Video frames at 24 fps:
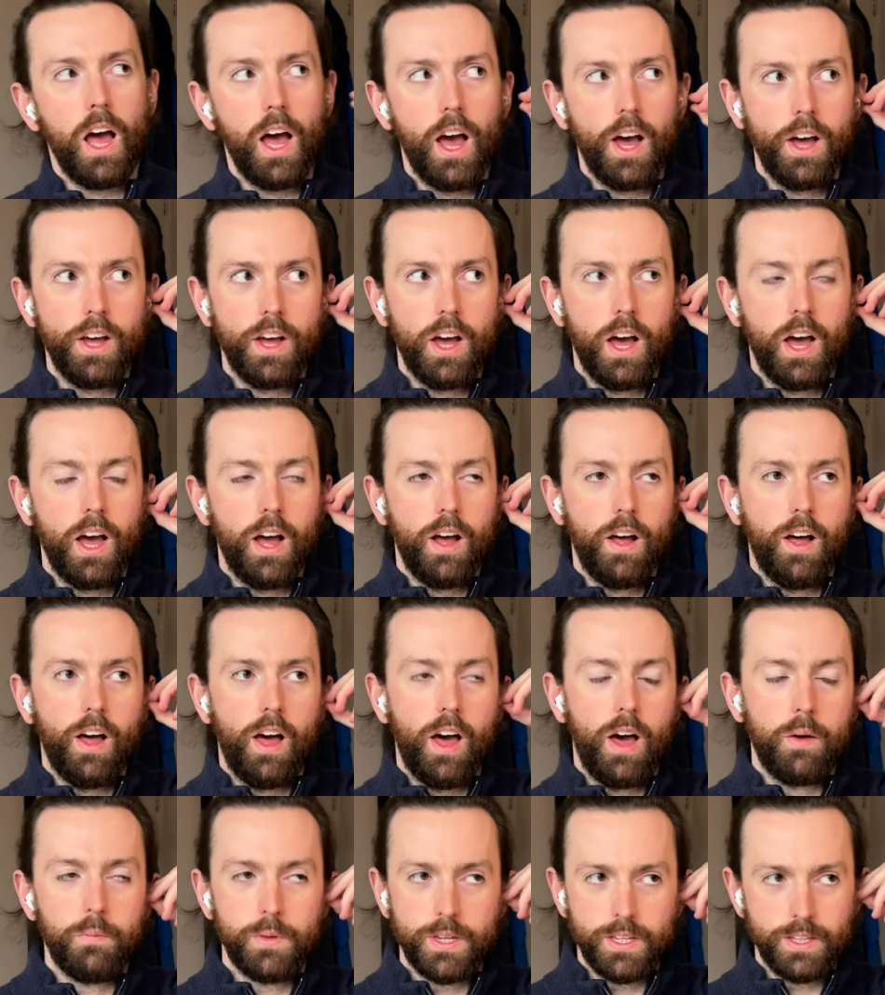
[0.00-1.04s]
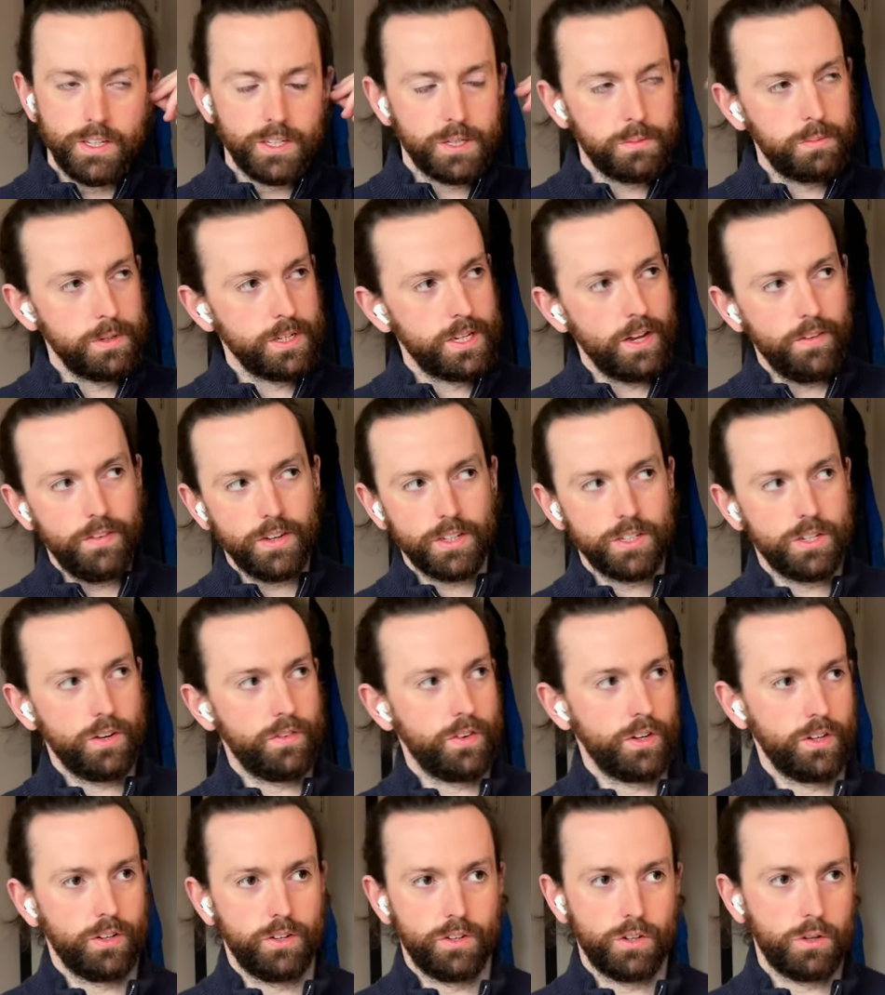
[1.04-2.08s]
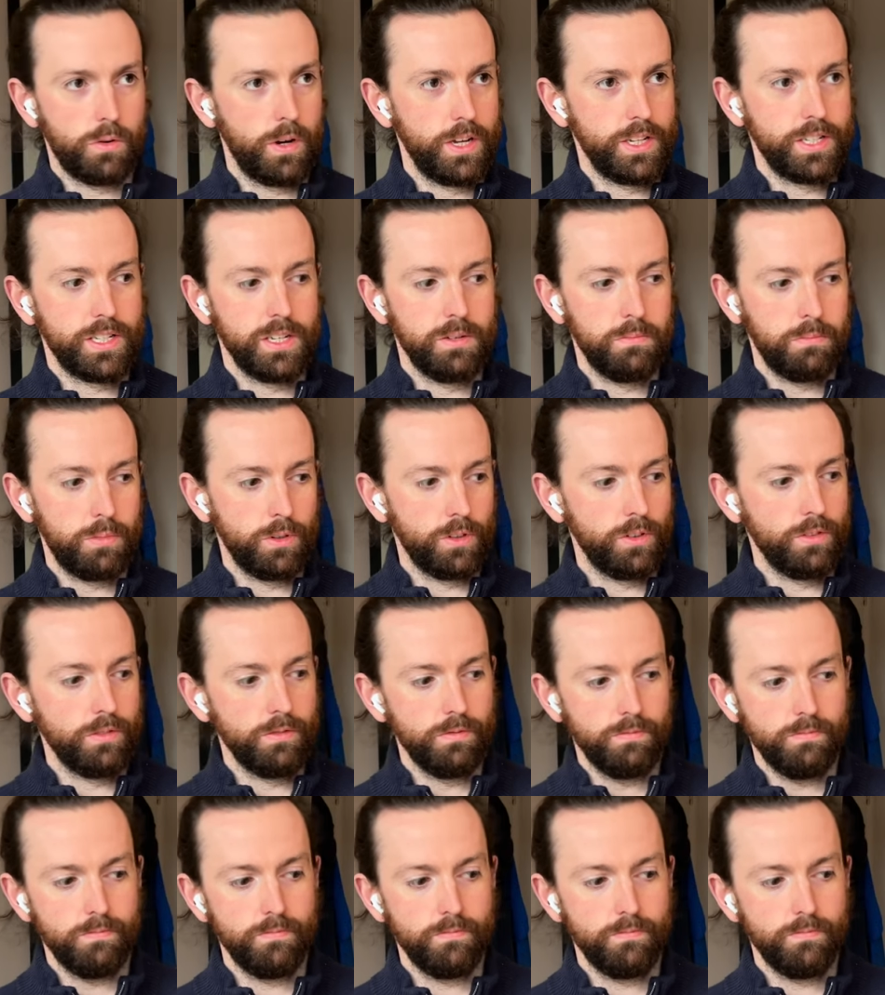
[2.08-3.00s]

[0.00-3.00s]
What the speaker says: I mean, the specifics of it are quite simple.